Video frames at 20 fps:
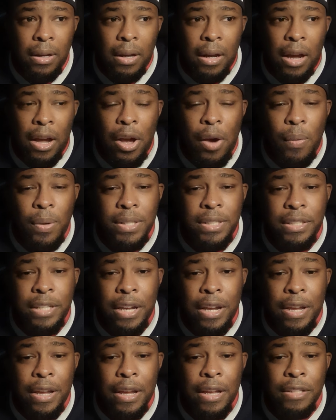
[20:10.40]
always
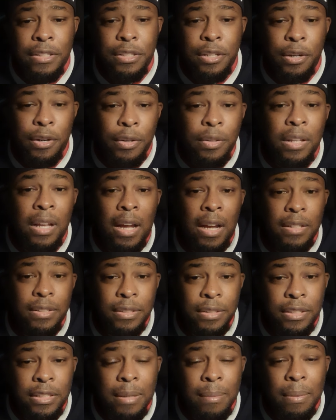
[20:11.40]
say it's her loss
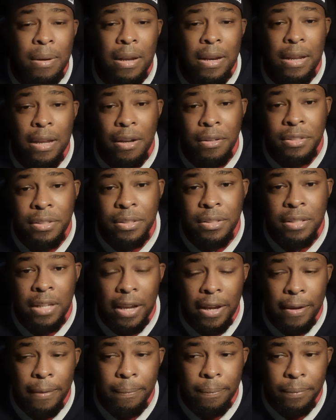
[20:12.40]
and somebody else's
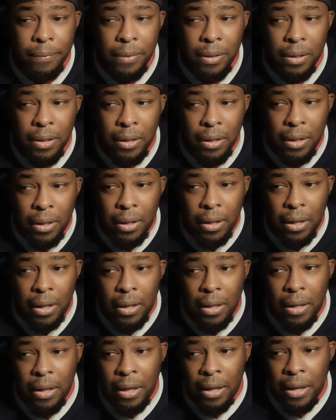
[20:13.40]
gain.
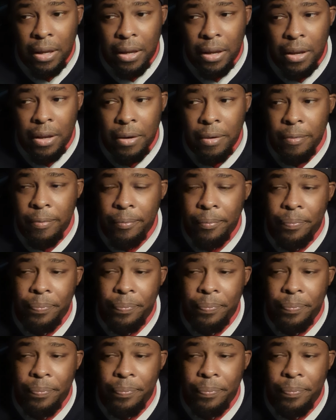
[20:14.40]
And